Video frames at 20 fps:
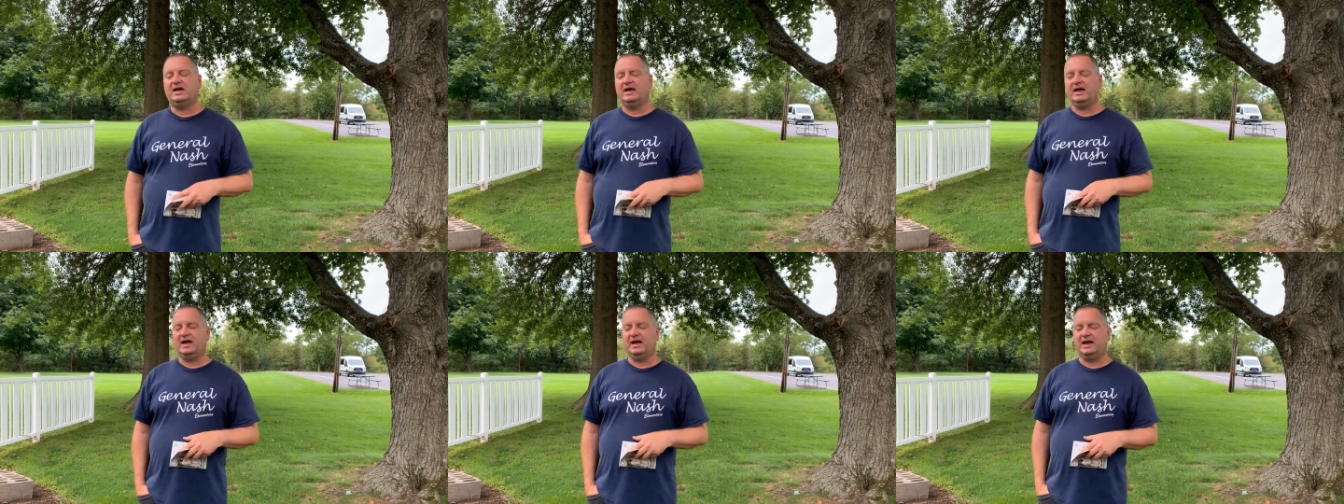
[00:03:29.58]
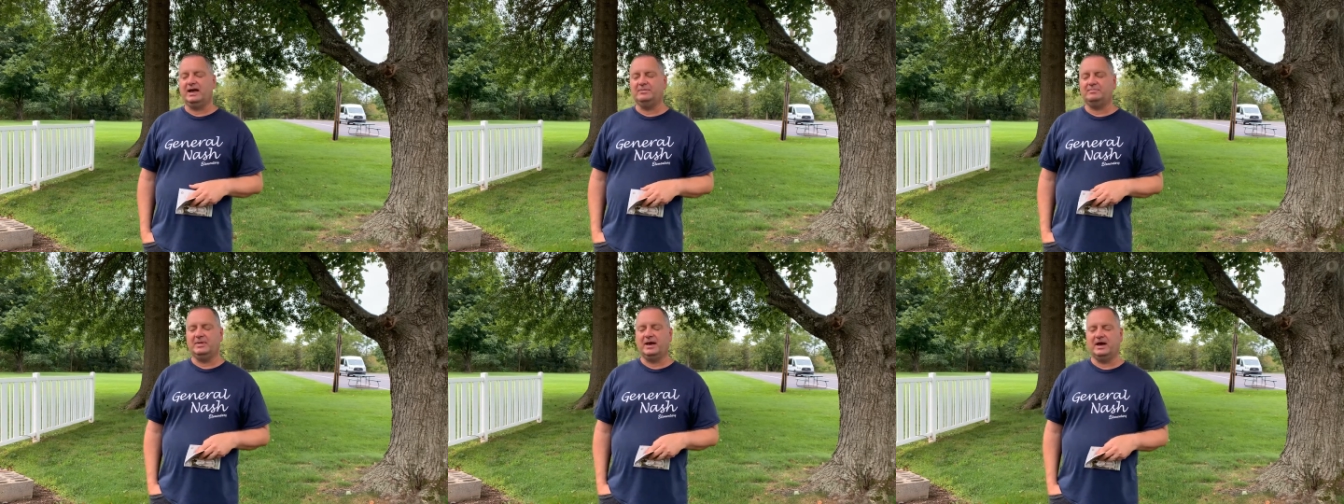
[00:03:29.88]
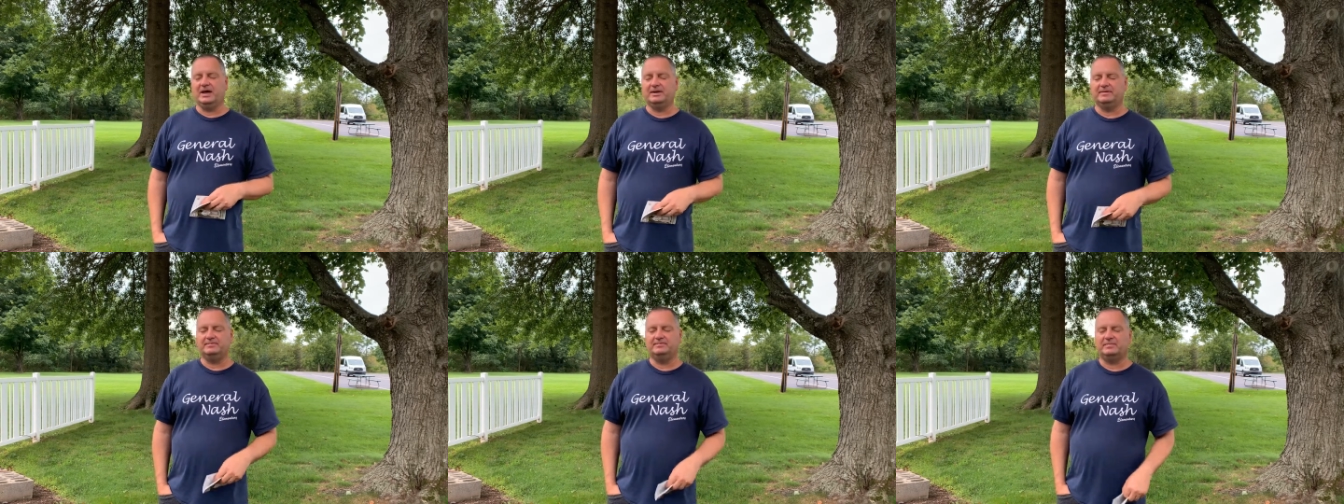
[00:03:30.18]
Amen.
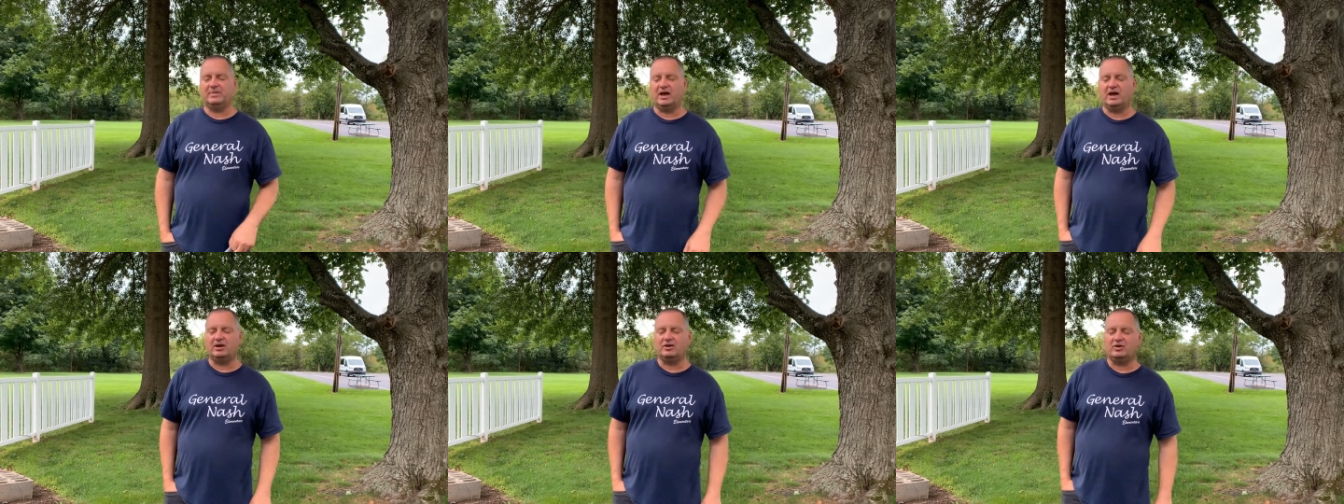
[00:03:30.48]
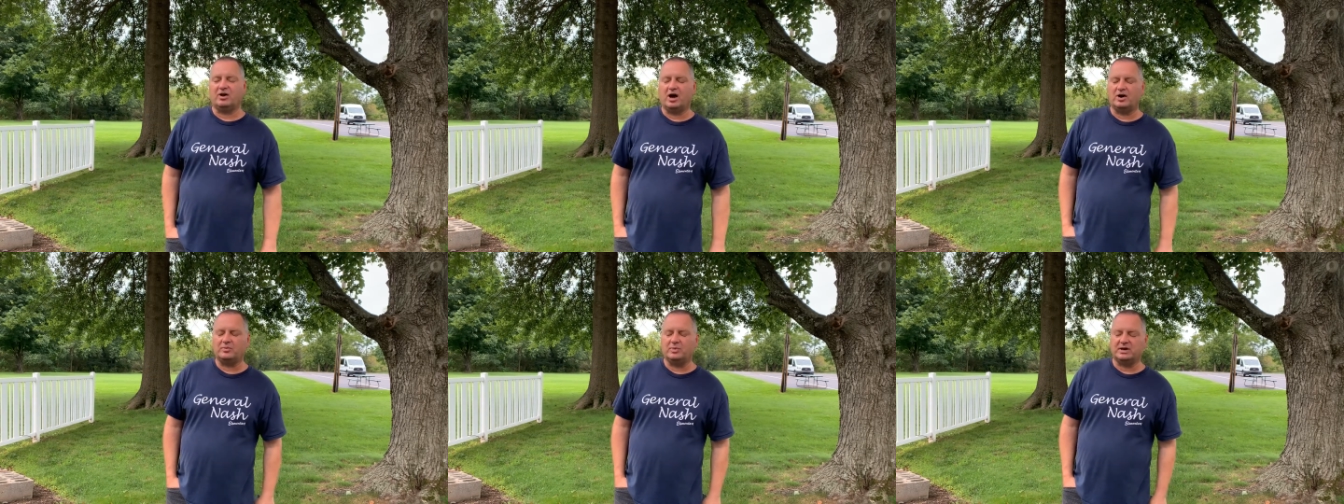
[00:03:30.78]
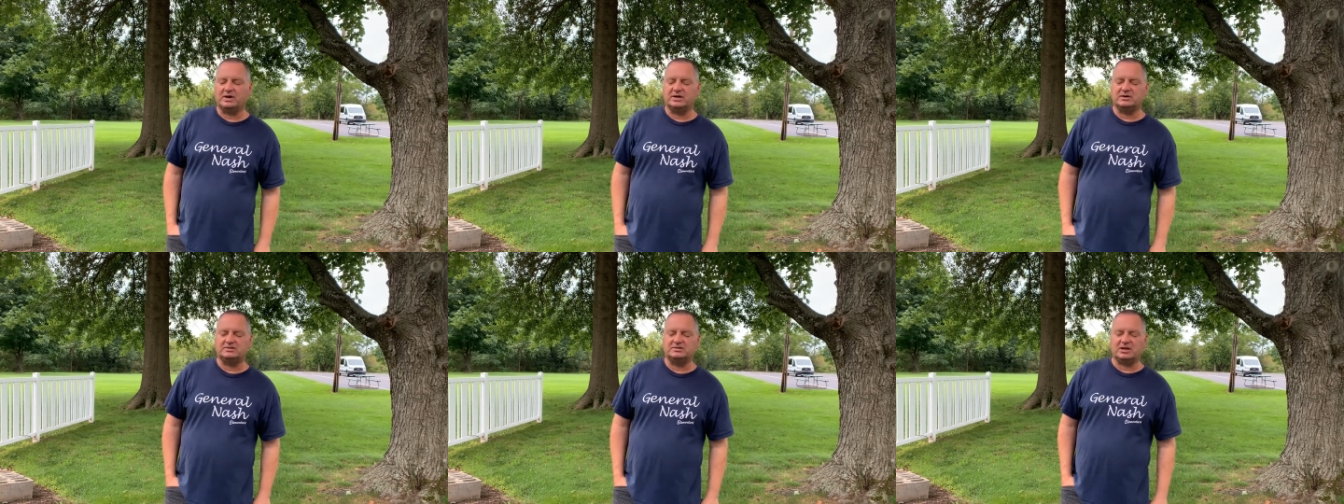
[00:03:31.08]
And God, we
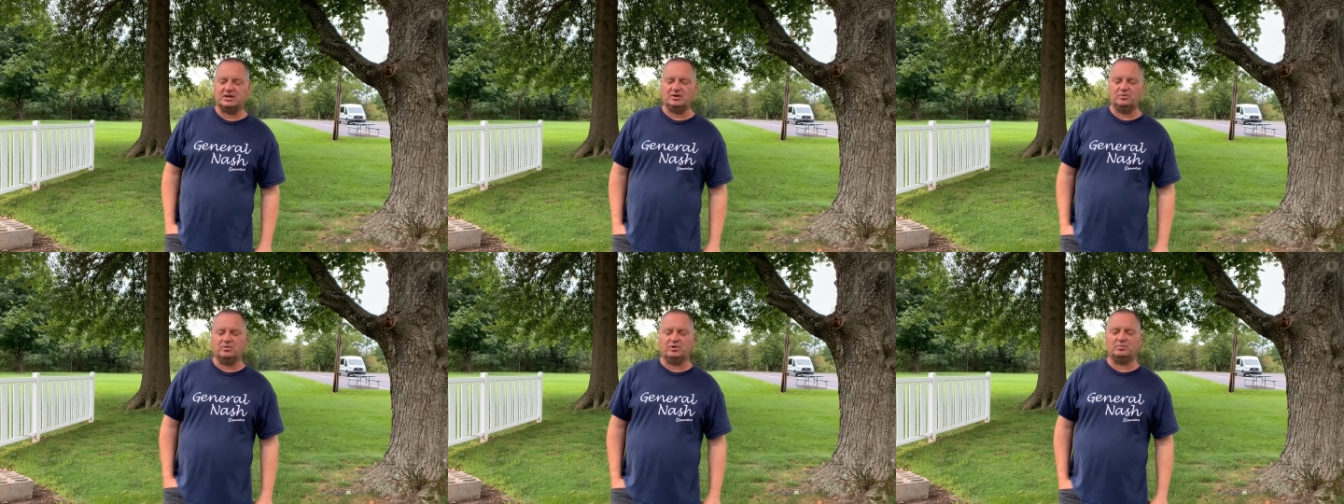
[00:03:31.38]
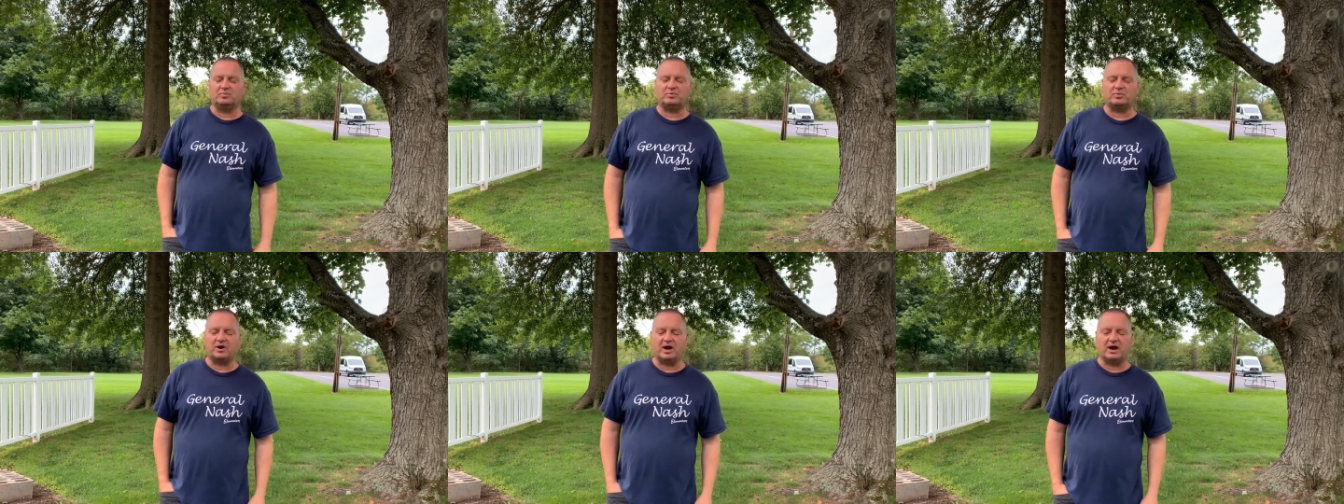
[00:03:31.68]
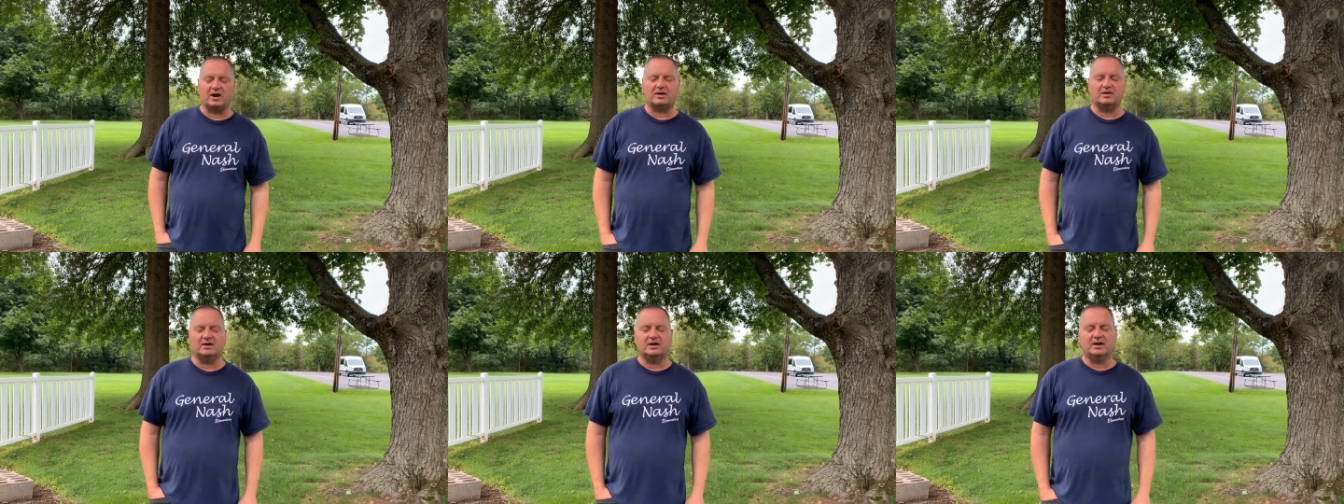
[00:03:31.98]
continue in
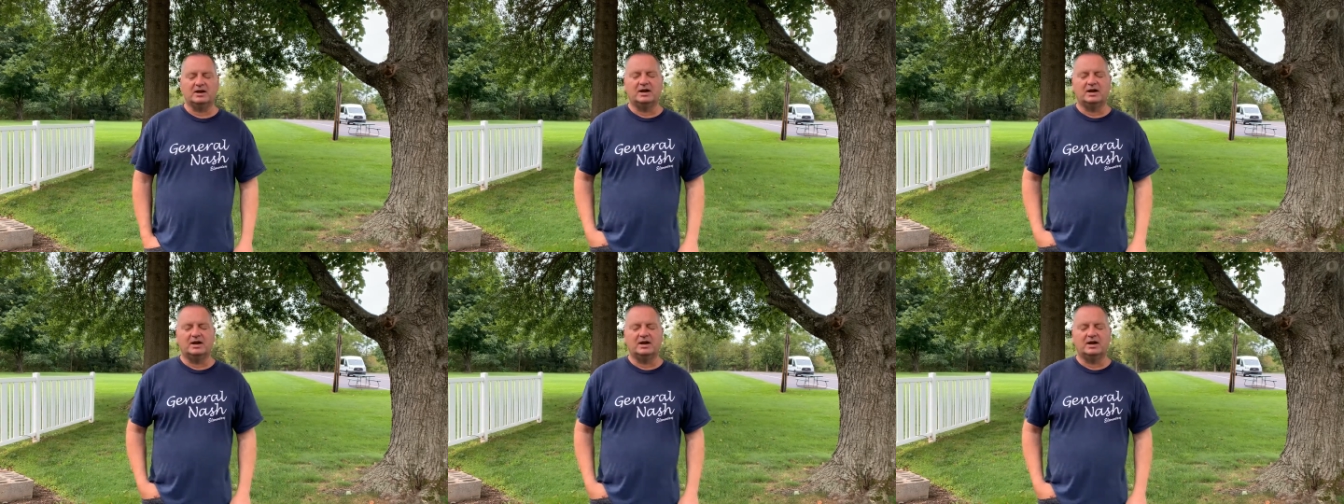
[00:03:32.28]
prayer